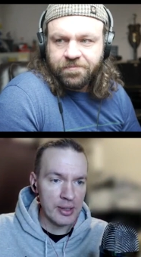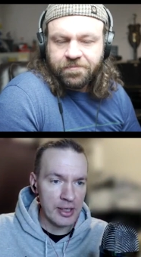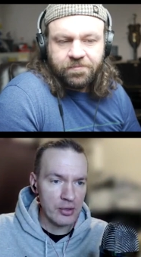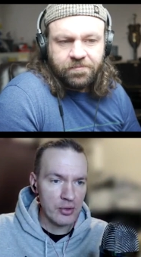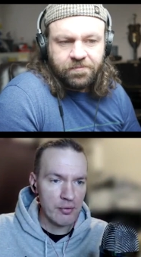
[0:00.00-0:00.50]

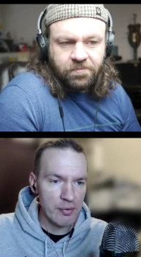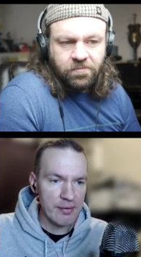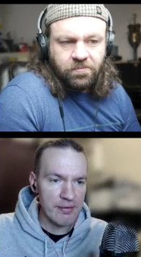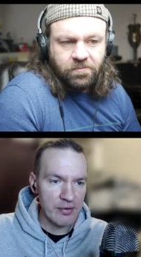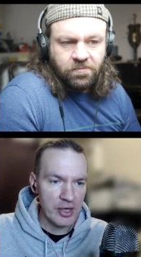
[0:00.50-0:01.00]
Speaker 1: don't know if we've
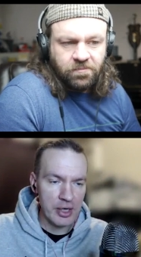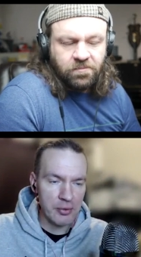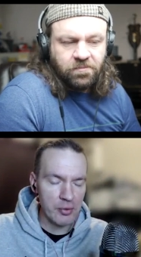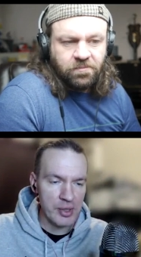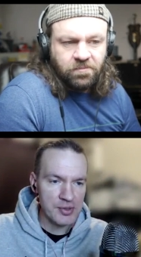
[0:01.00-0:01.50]
ever gotten a
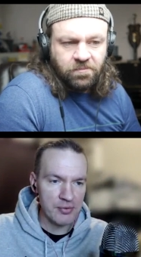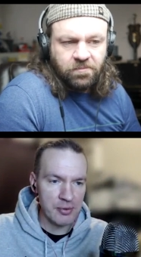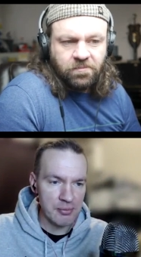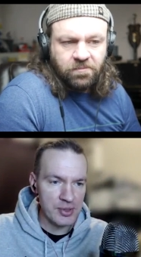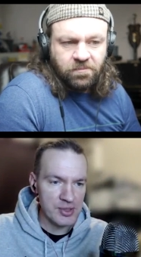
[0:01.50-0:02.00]
request
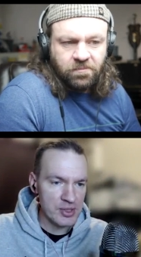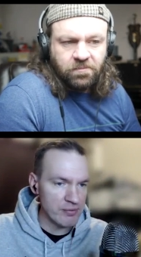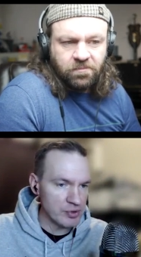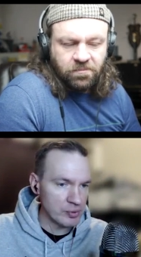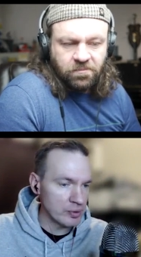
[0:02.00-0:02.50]
from this
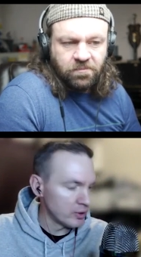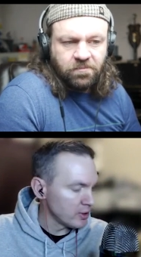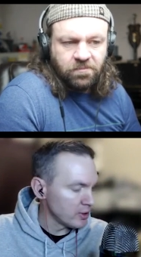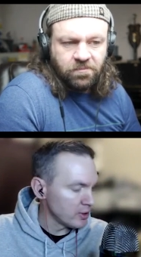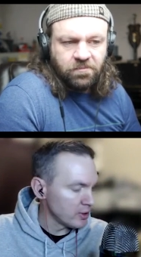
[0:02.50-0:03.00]
individual.
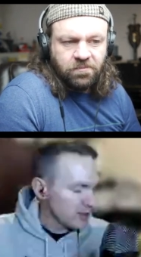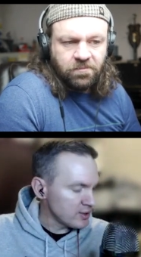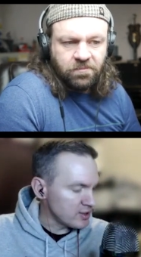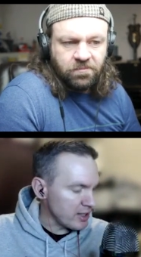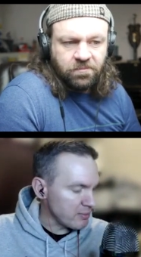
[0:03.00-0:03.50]

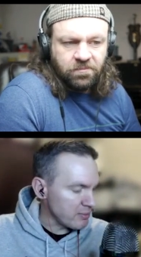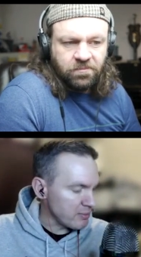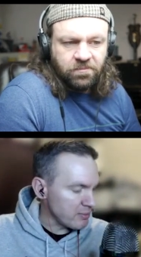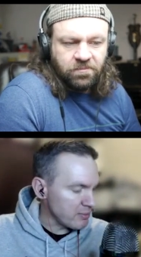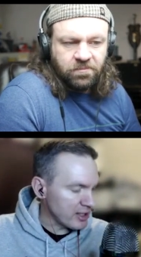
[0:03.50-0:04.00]
His name
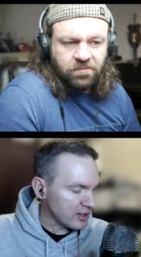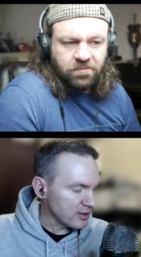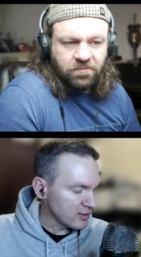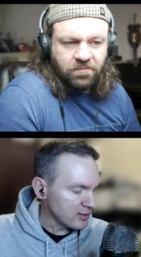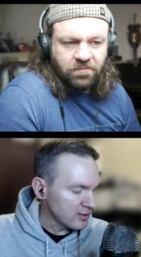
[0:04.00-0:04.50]
is
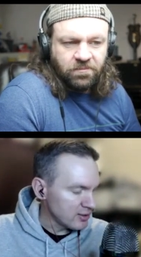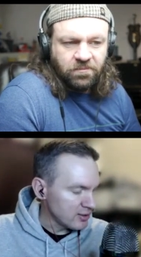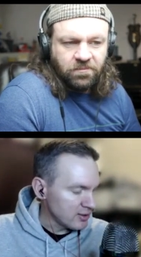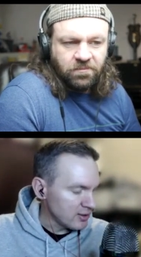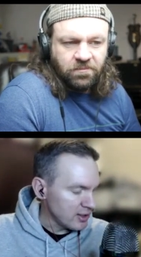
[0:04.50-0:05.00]
Link.
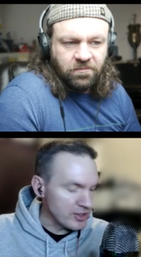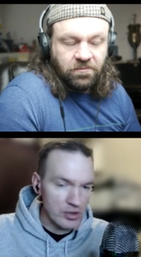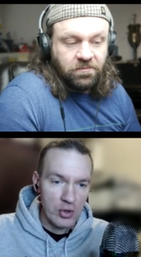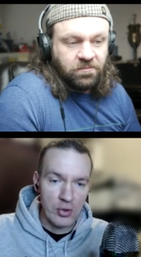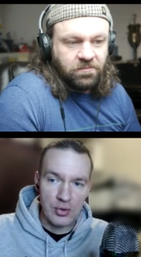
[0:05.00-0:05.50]
He's
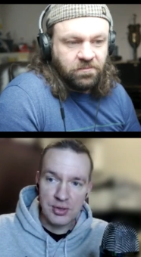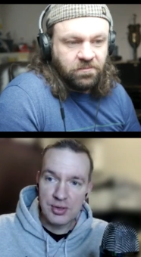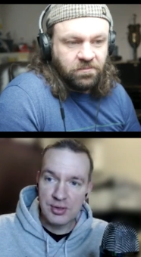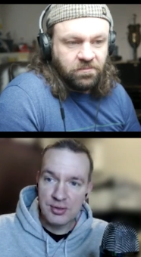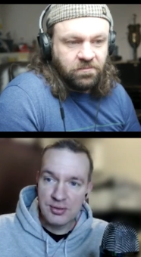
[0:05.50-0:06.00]
old.
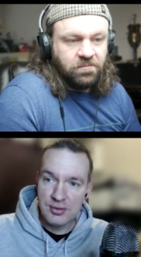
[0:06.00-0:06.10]
Hmm.